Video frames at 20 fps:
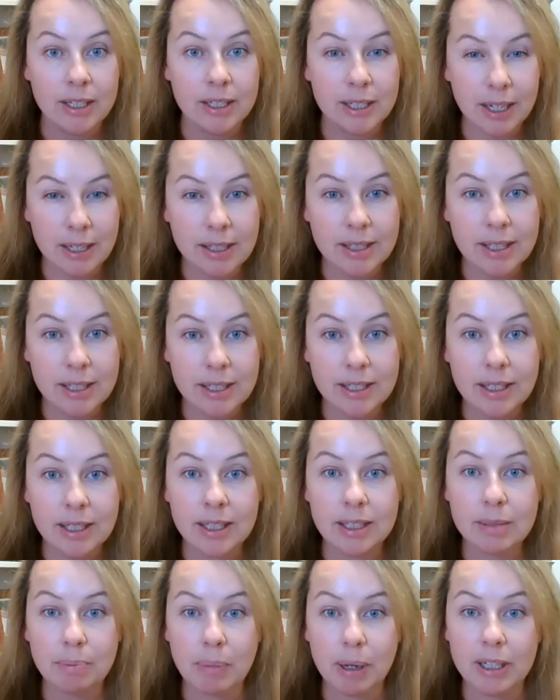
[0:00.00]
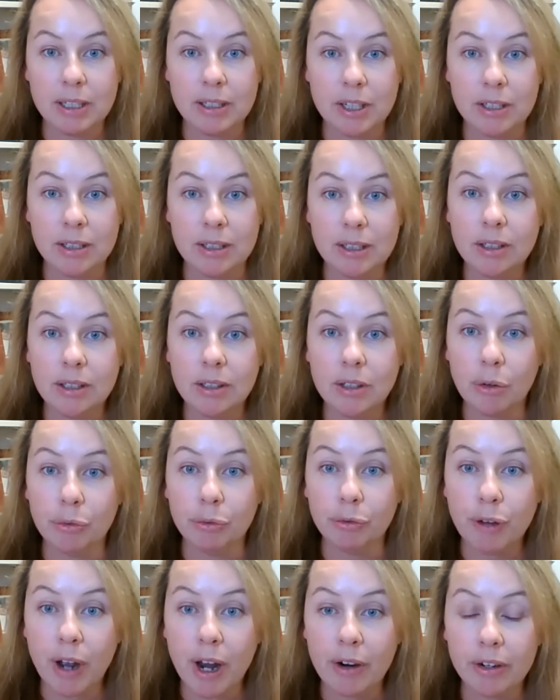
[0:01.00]
Does this year's budget go
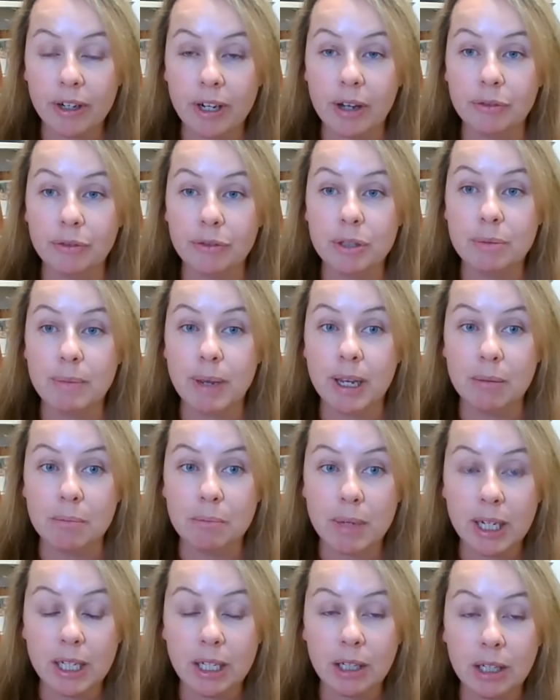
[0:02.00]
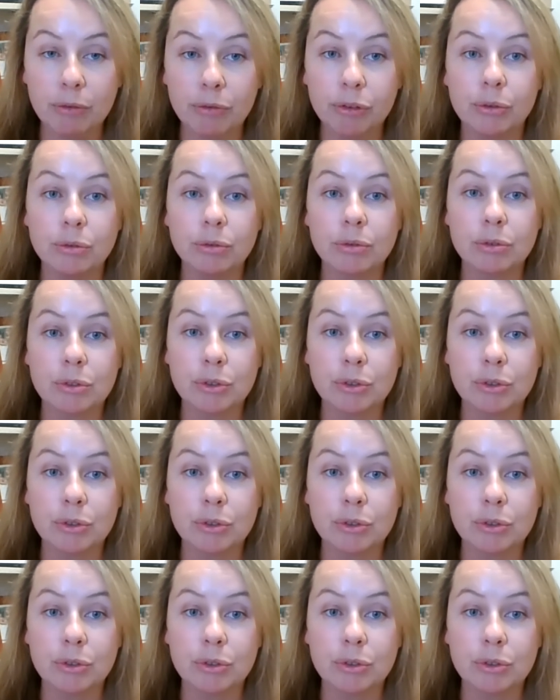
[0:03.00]
far enough to make meaningful,